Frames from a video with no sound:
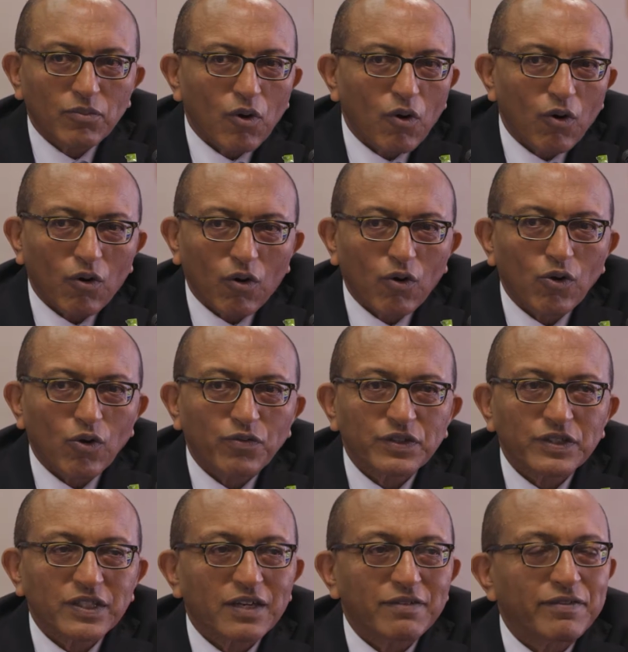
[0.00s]
all of
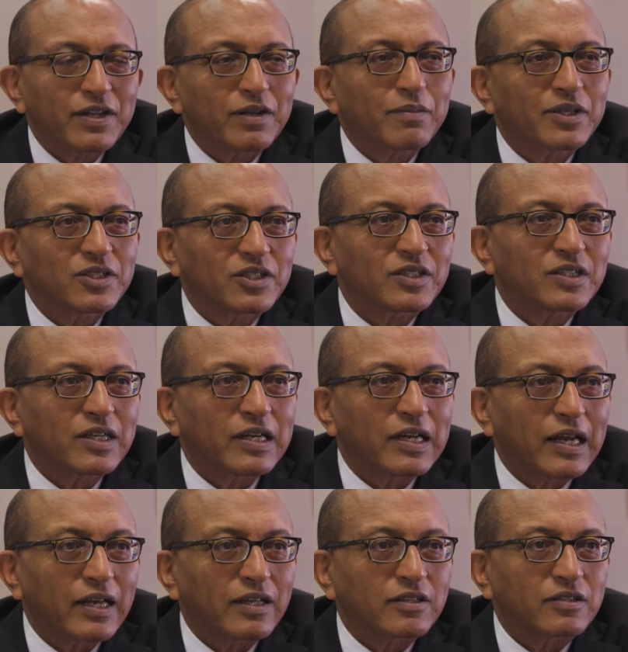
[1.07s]
these are very much
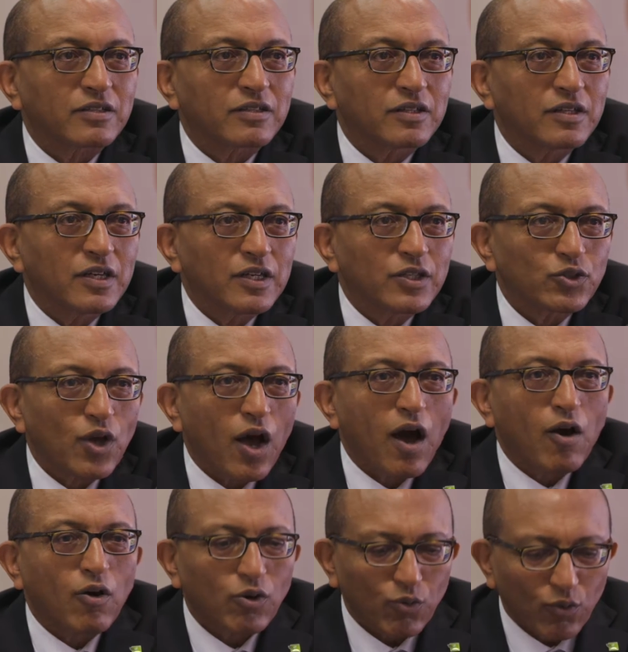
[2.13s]
interrelated. So
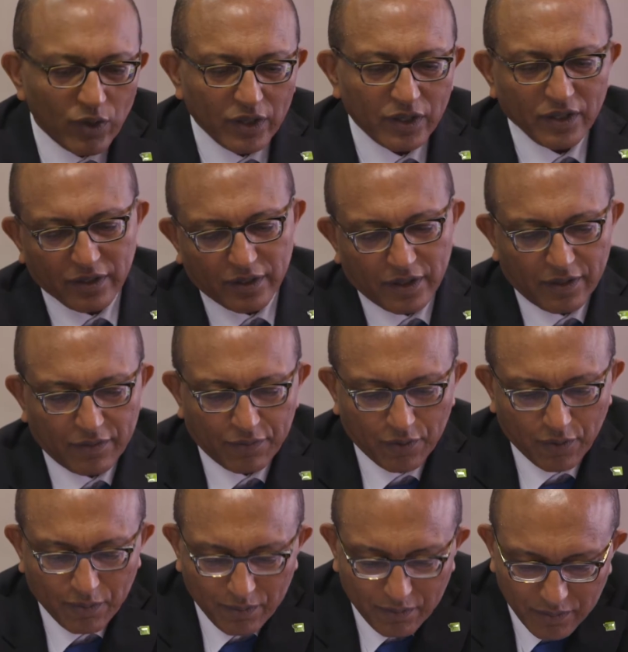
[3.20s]
our work
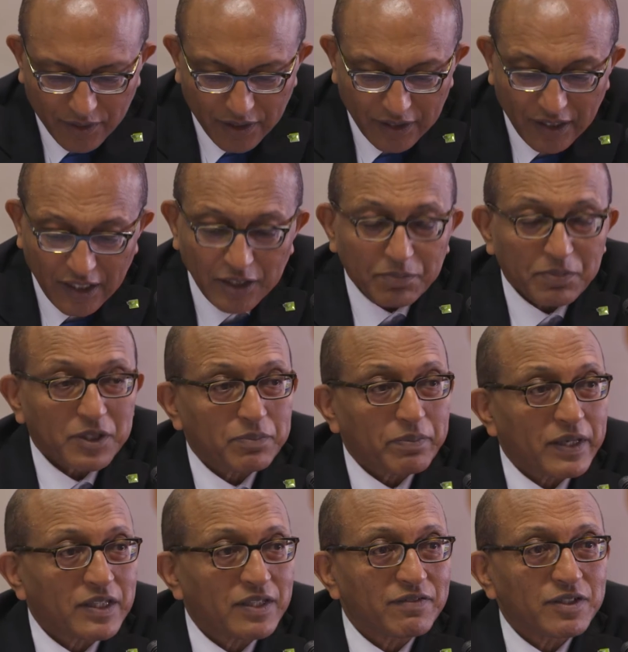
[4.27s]
from CTS
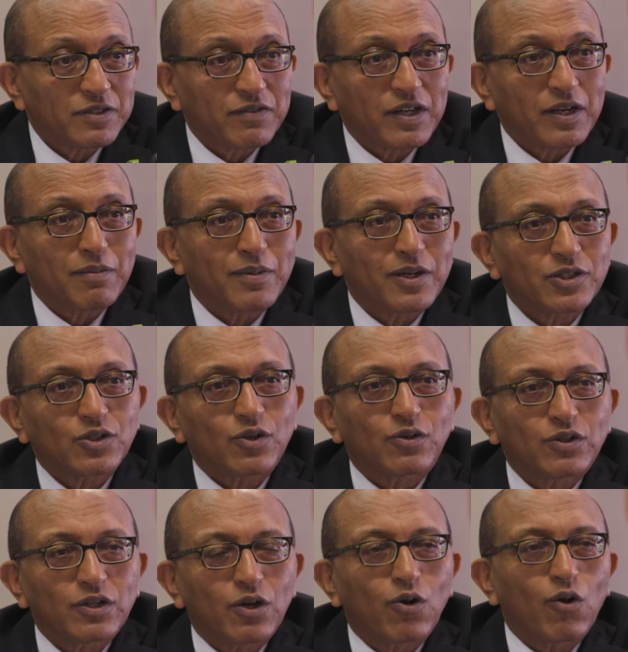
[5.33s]
perspective is very much
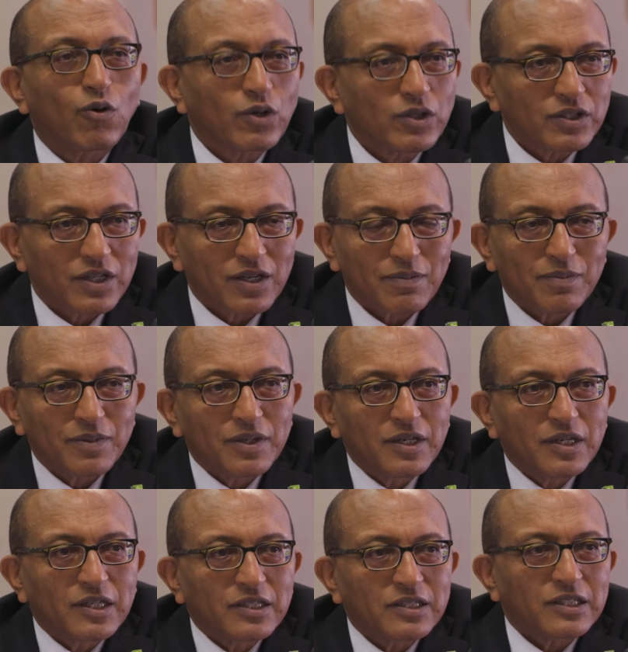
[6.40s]
on the long-term
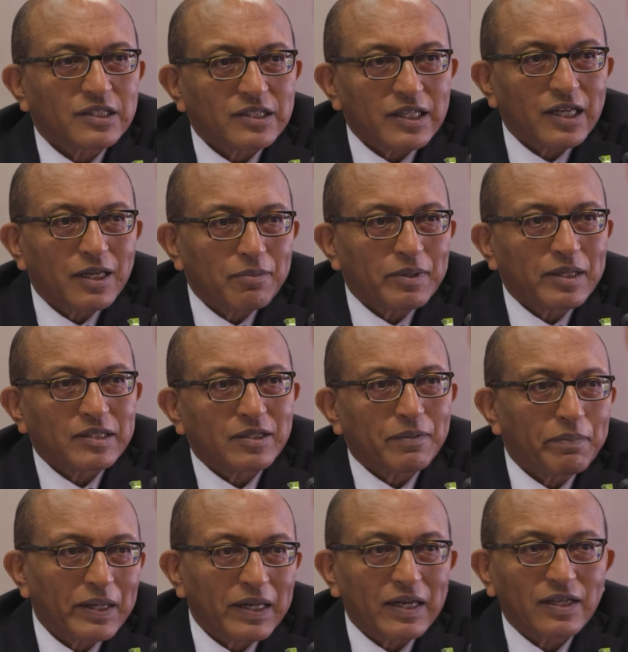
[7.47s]

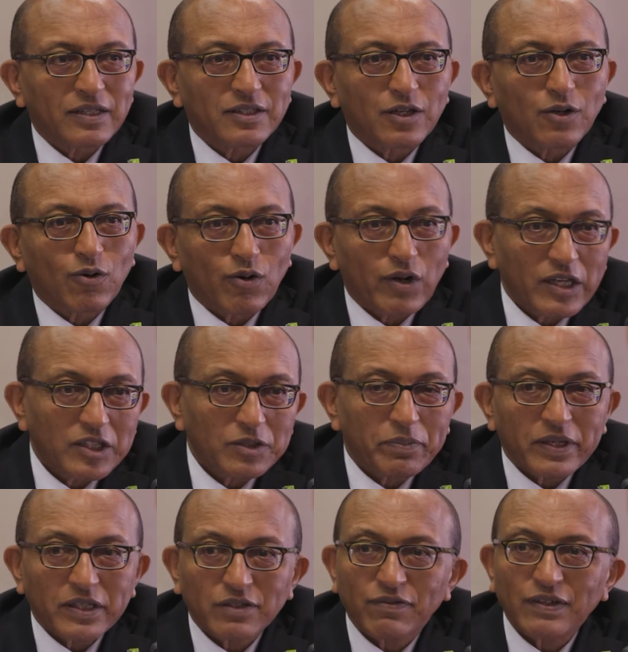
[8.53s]
sustainability, building the knowledge
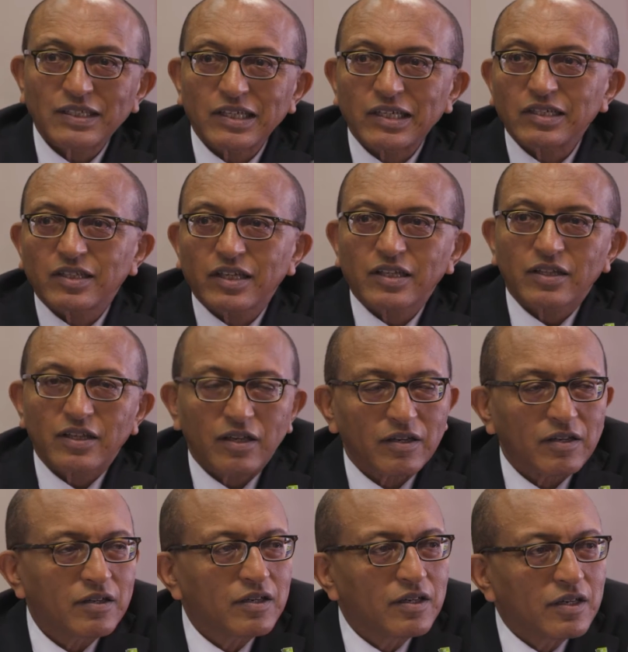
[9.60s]
base,
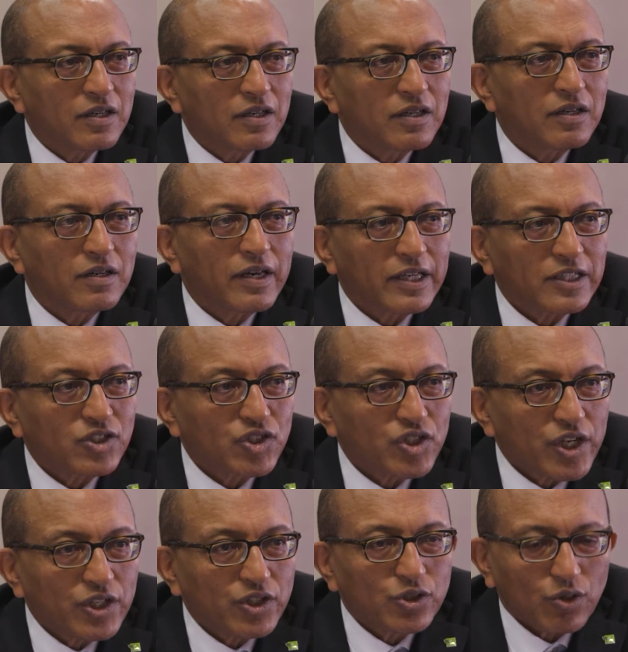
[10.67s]
facilitating
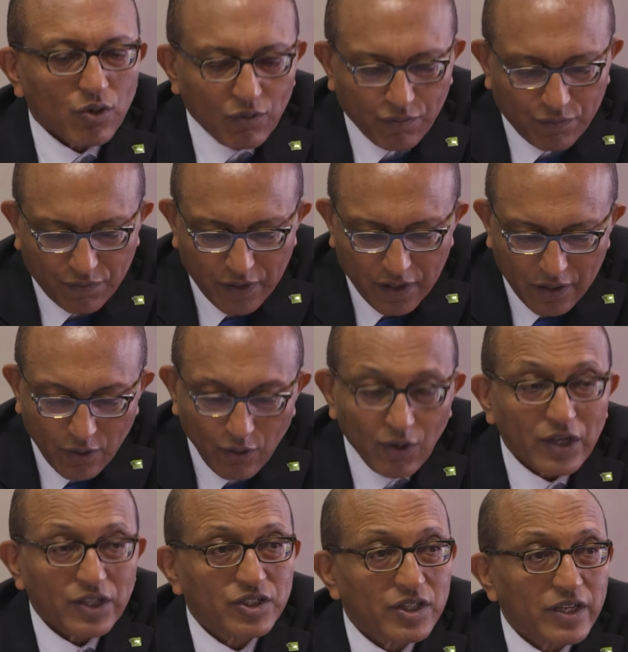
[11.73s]
exchange of
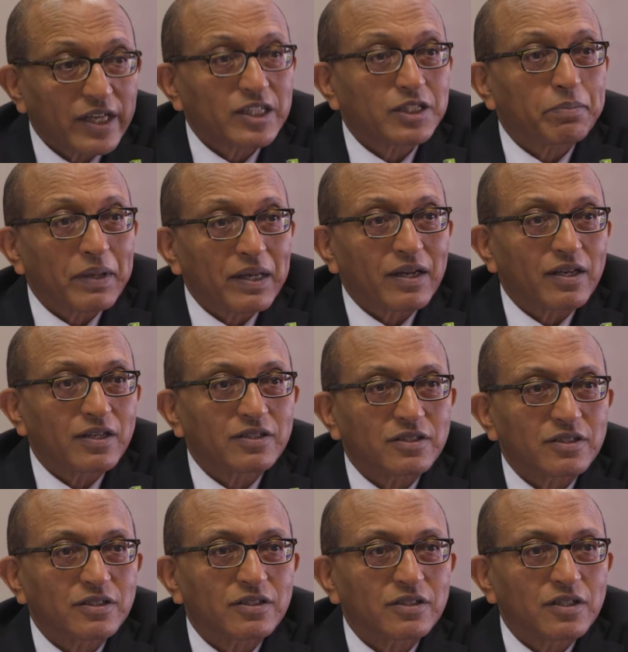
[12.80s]
knowledge and
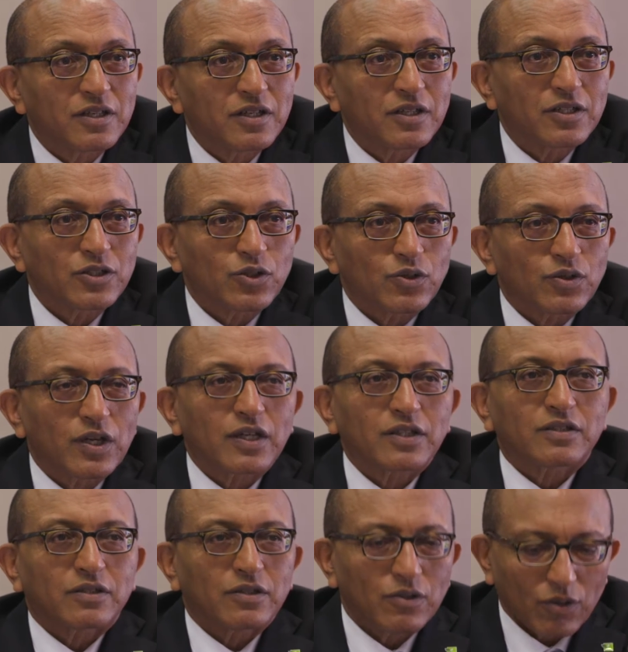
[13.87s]
experiences so
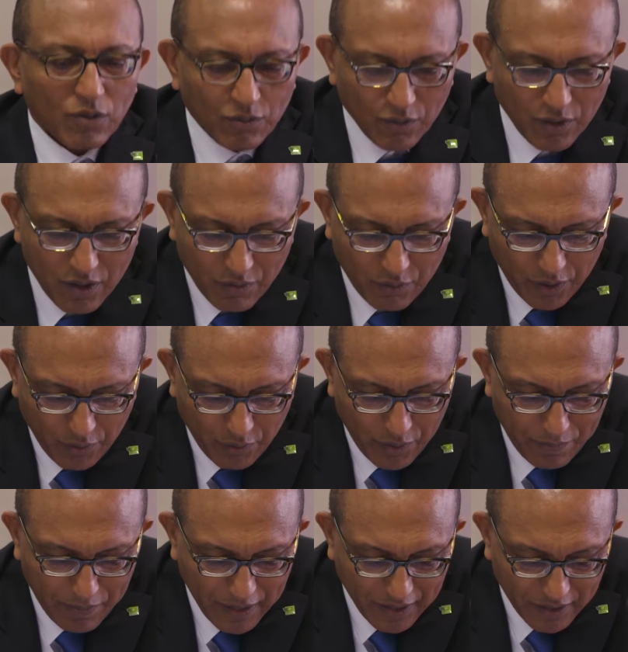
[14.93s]
that
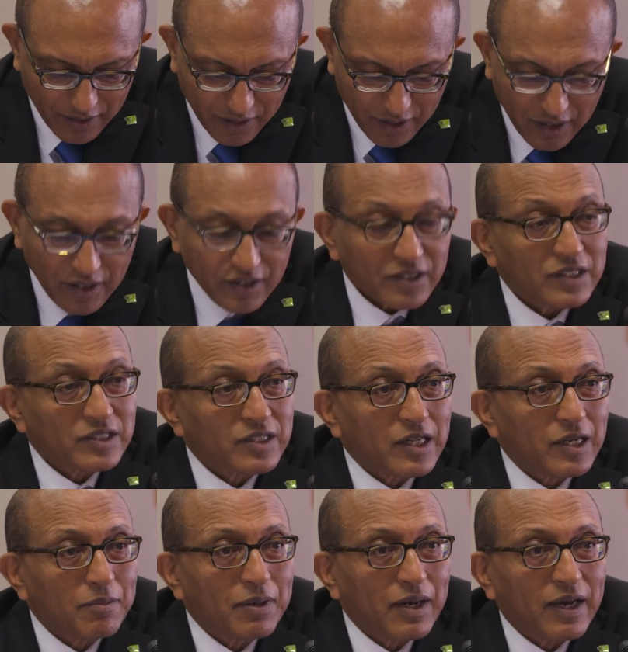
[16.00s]
we build
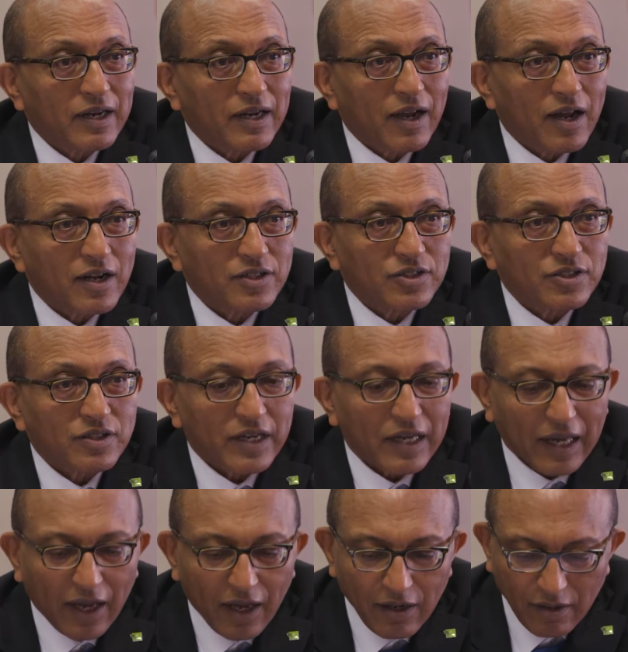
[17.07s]
sustainable agriculture.
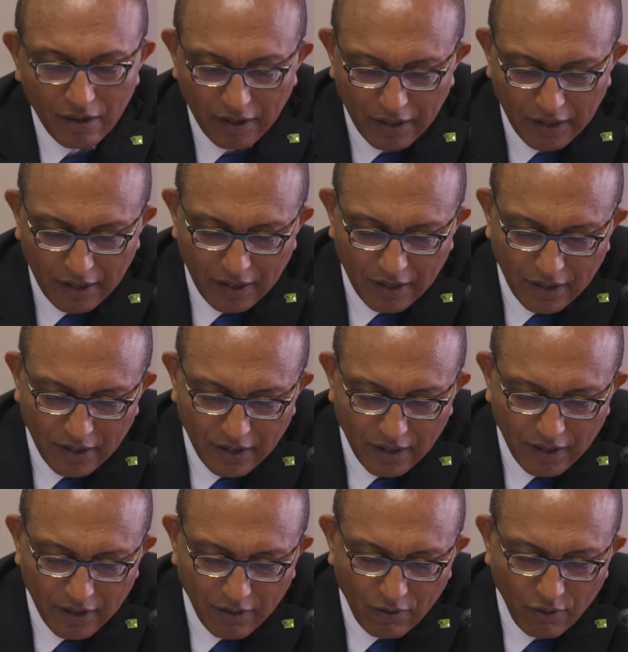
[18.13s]
Again,
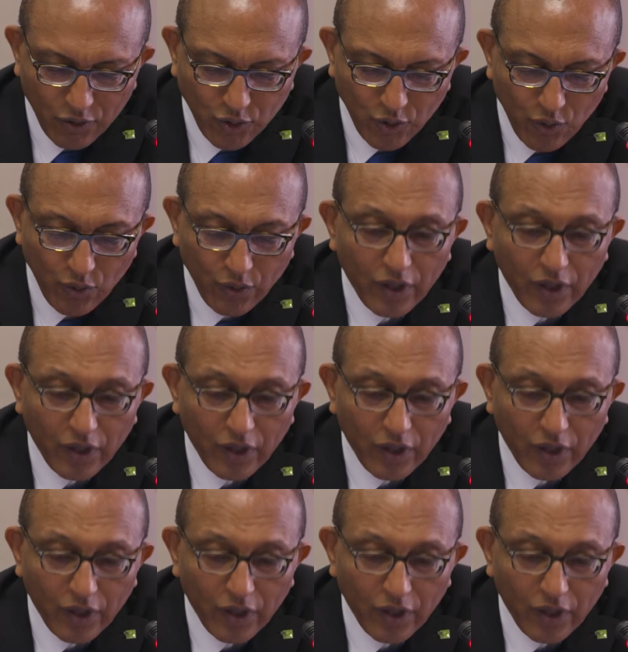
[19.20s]
also